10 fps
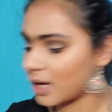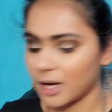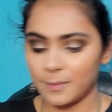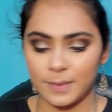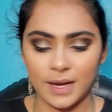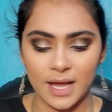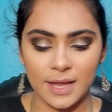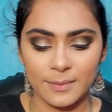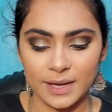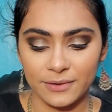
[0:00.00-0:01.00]

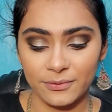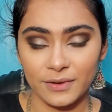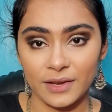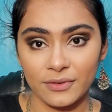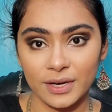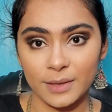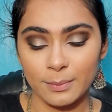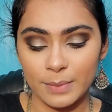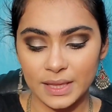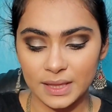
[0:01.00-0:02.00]
Apply my
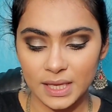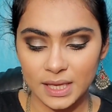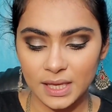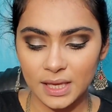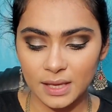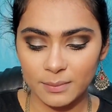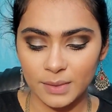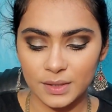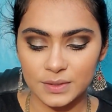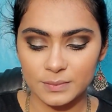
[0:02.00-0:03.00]
favorite bindi.
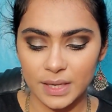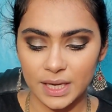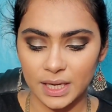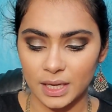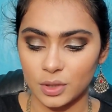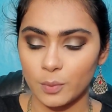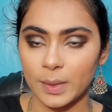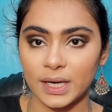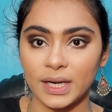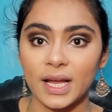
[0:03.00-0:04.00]
because my
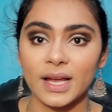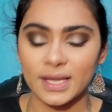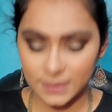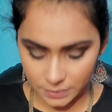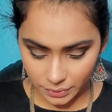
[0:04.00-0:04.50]
dupatta is